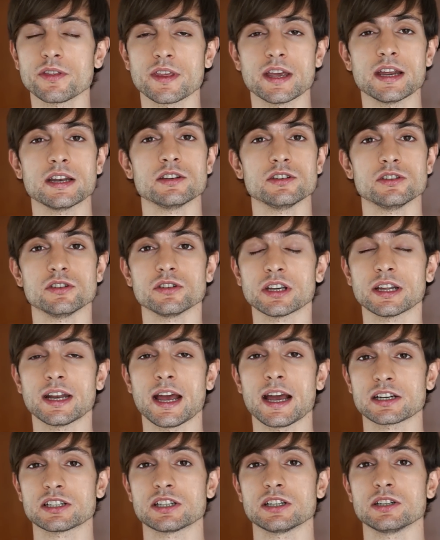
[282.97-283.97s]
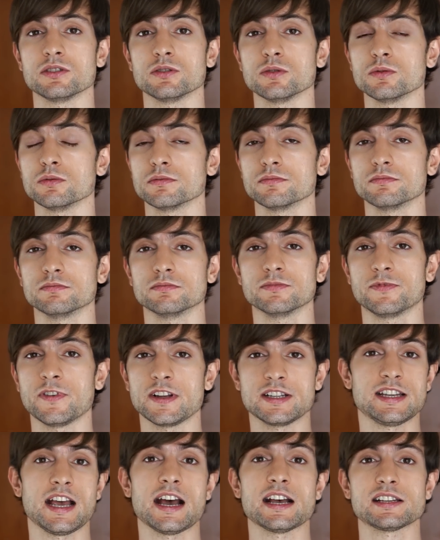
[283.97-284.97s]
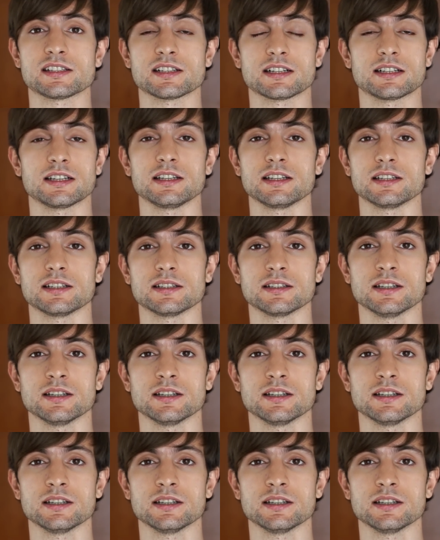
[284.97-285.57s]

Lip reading: then you can actually do fantastically